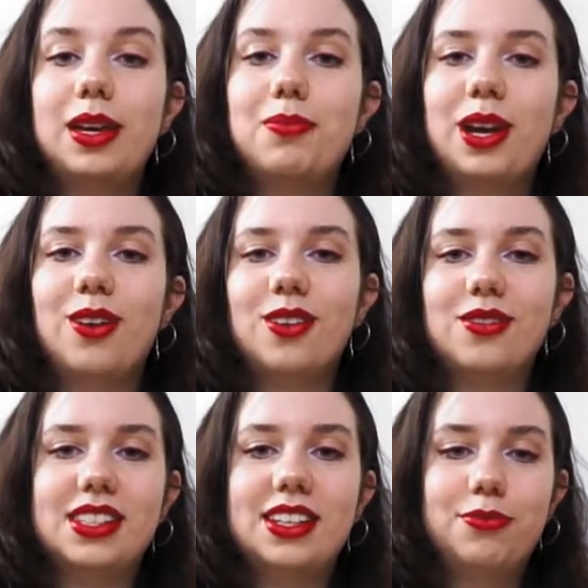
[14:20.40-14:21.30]
a pair of
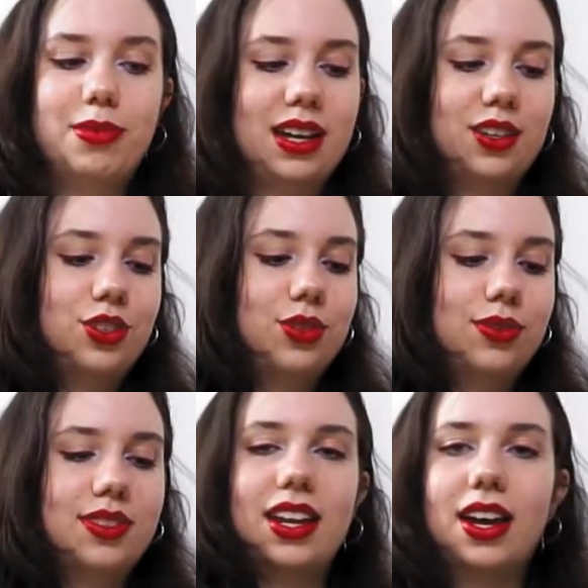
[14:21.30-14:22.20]
Steve Madden
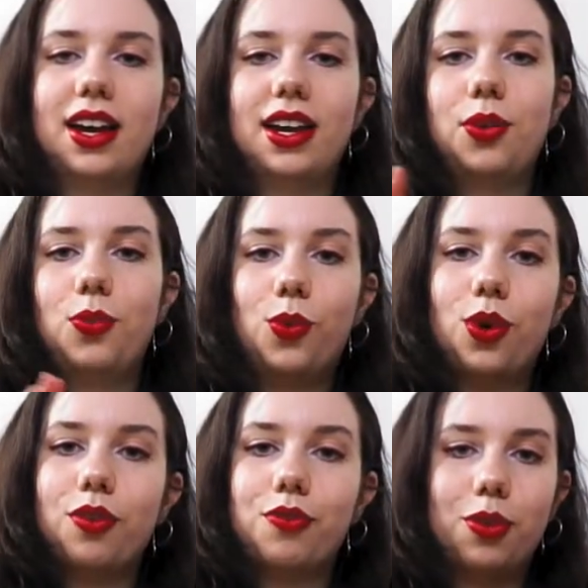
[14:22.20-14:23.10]
shoes that I
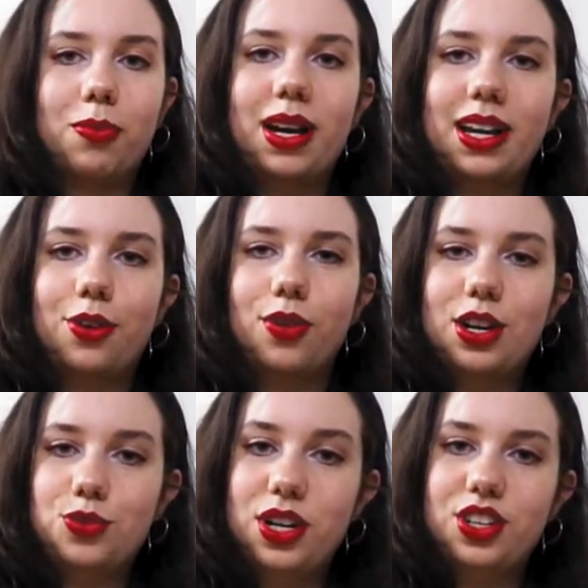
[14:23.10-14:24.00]
wore for my
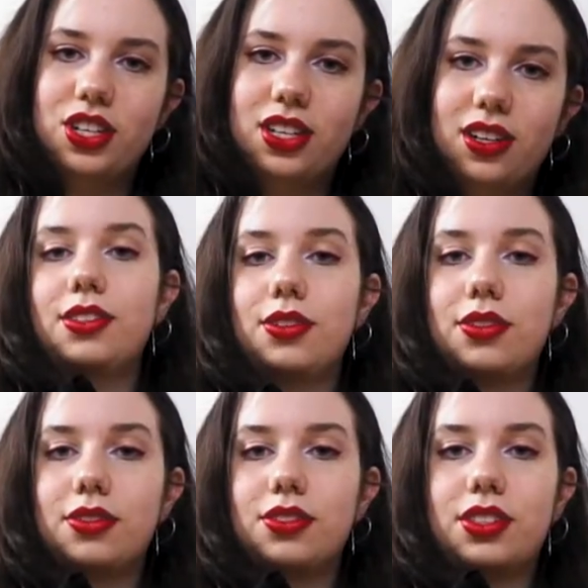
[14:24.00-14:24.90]
graduation. These
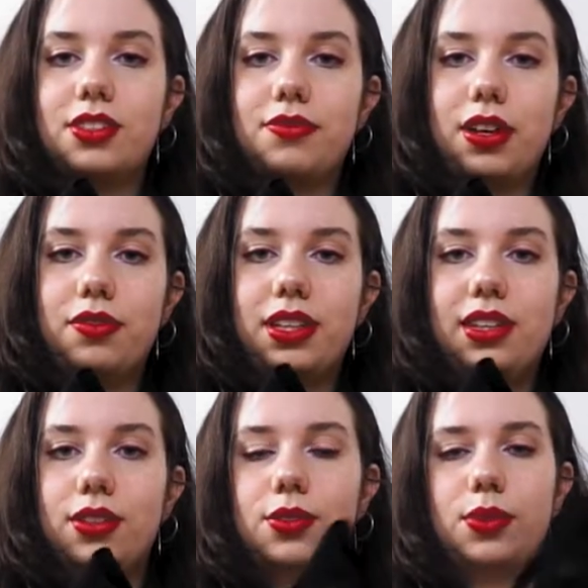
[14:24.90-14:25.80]
are just velvet
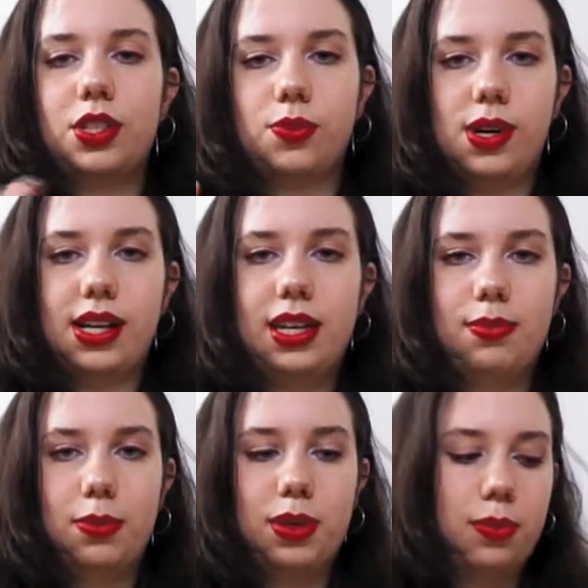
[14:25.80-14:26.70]
heels, which is why I keep
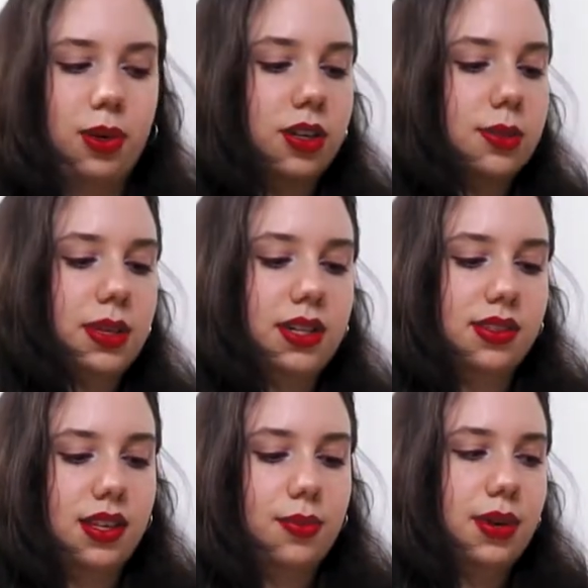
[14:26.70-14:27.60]
them in the box, because
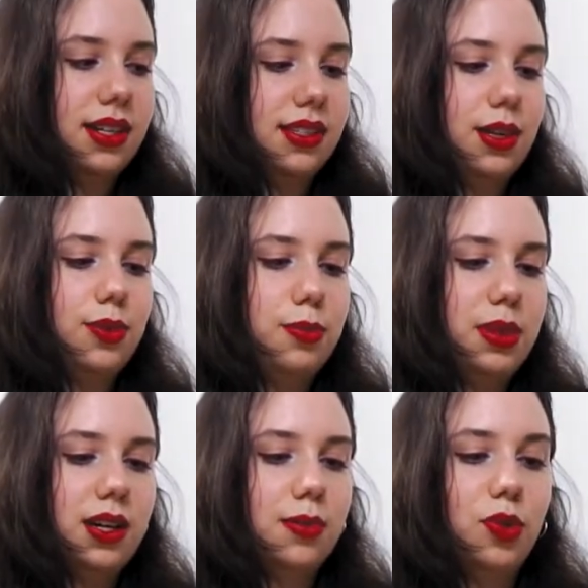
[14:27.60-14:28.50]
otherwise they would
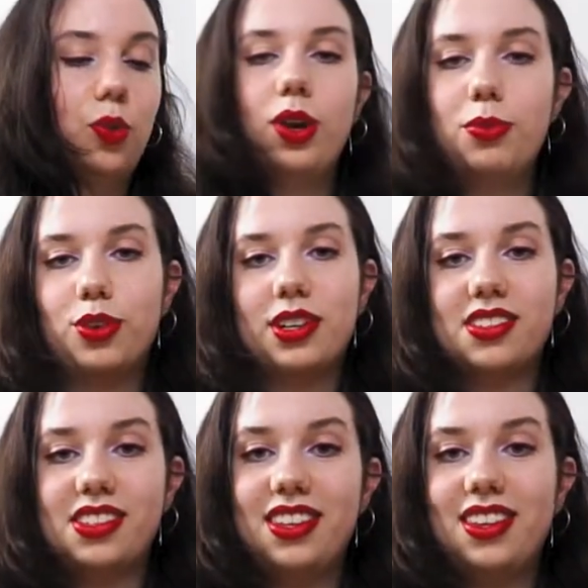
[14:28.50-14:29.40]
become way more
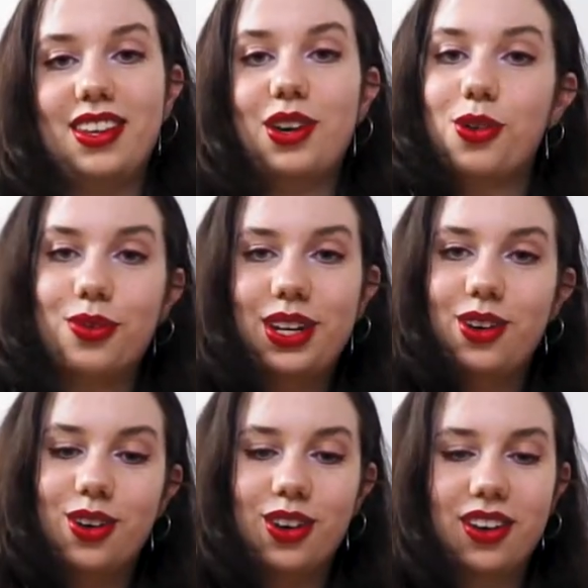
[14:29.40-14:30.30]
dusty than they already
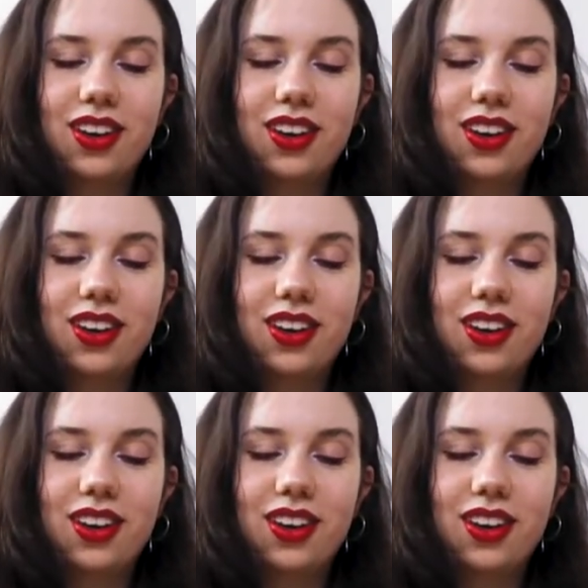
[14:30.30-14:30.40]
are,